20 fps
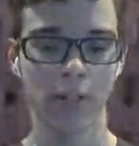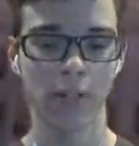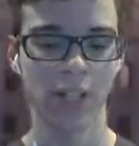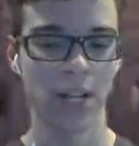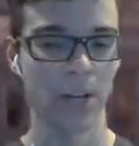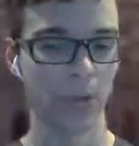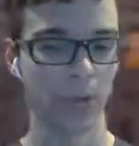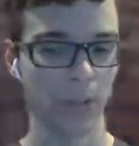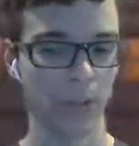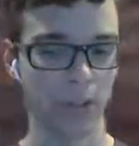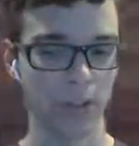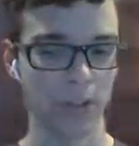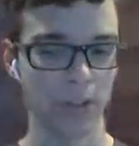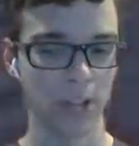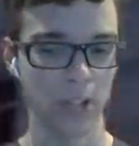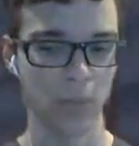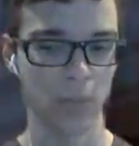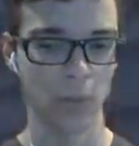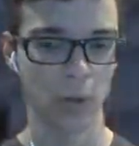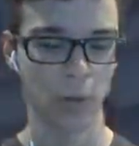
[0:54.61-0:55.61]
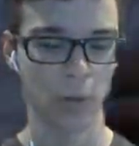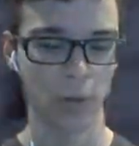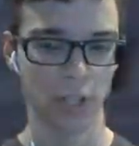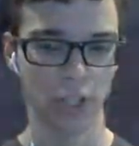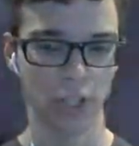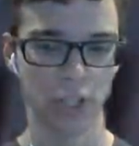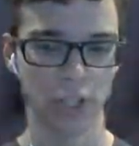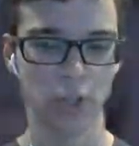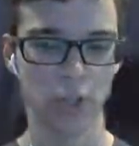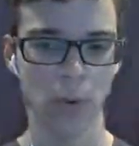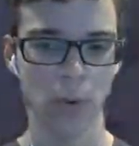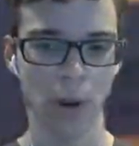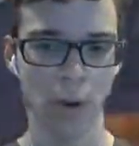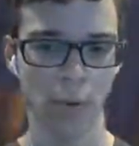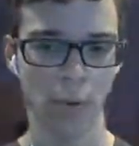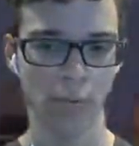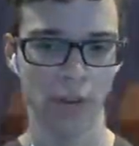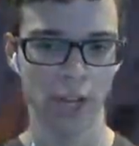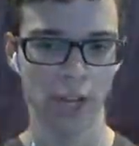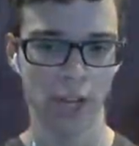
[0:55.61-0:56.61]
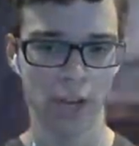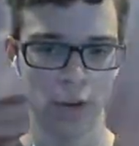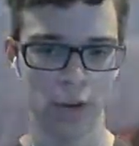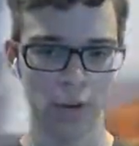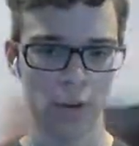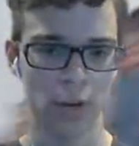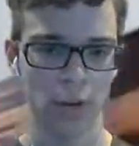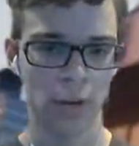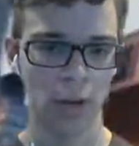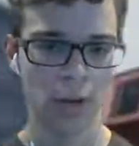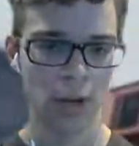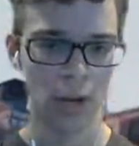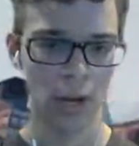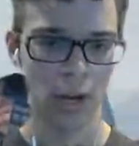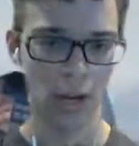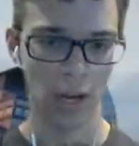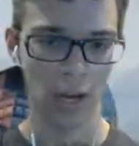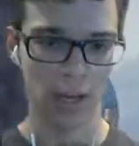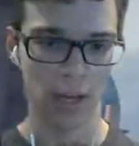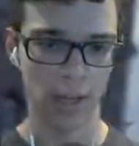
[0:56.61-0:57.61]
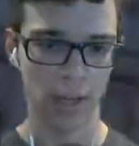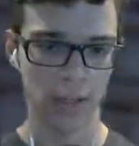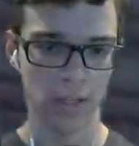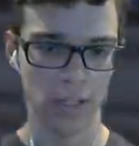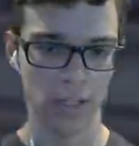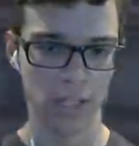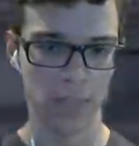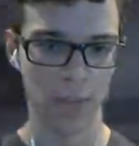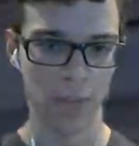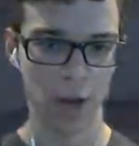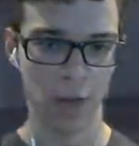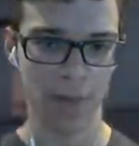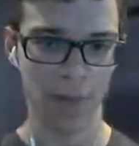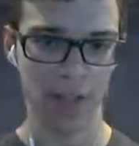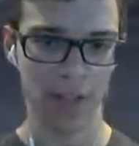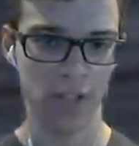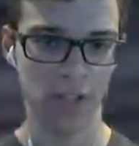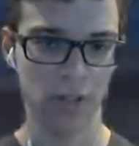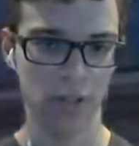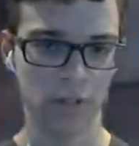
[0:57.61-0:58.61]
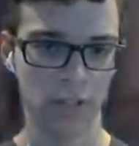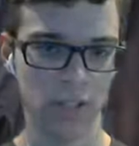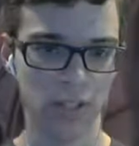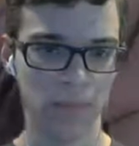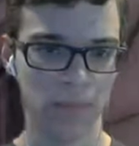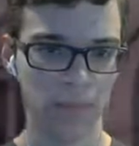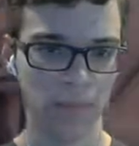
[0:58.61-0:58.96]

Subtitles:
and I don't think you guys want to watch a 2-hour video on Spider-Man suits.